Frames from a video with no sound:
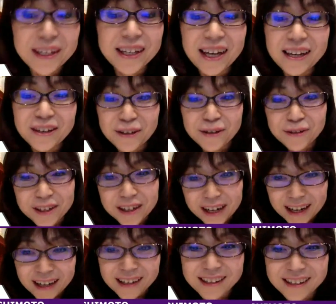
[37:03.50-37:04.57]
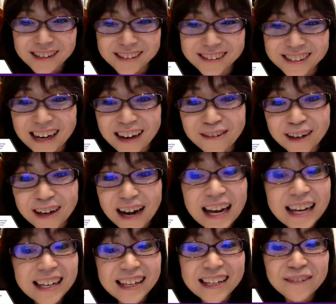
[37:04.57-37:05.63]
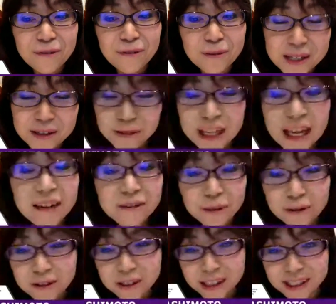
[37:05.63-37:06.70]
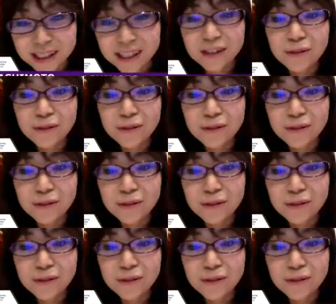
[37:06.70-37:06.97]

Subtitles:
can utilize our information technology